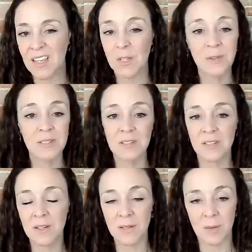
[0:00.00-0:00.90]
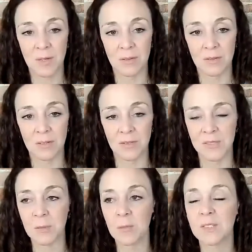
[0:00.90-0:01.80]
you would never know that about yourself.
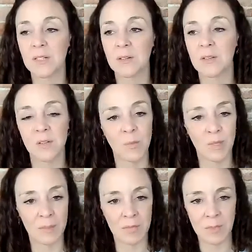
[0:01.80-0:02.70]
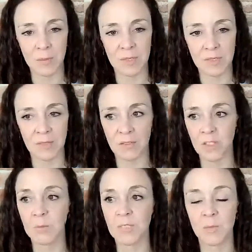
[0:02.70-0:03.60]
Someone would tell you that you're being manipulative and
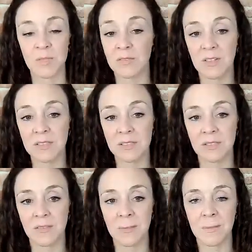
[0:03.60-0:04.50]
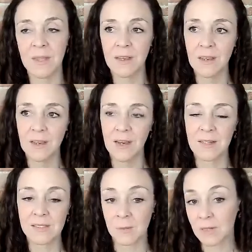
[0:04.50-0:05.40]
you'd just be defensive.
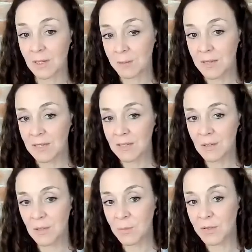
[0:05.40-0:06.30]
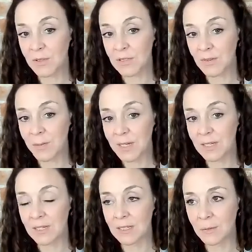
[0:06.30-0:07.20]
Someone like me, who's been doing this for many
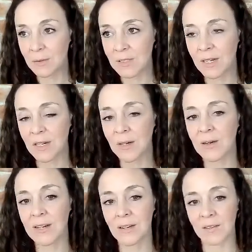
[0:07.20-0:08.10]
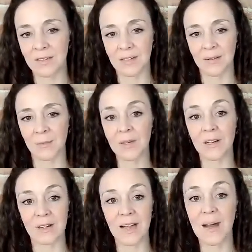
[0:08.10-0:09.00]
years, will say, oh, hang on now.
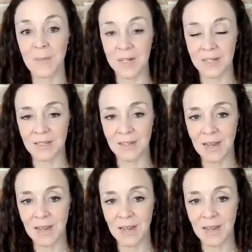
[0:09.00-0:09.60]
Well, am I?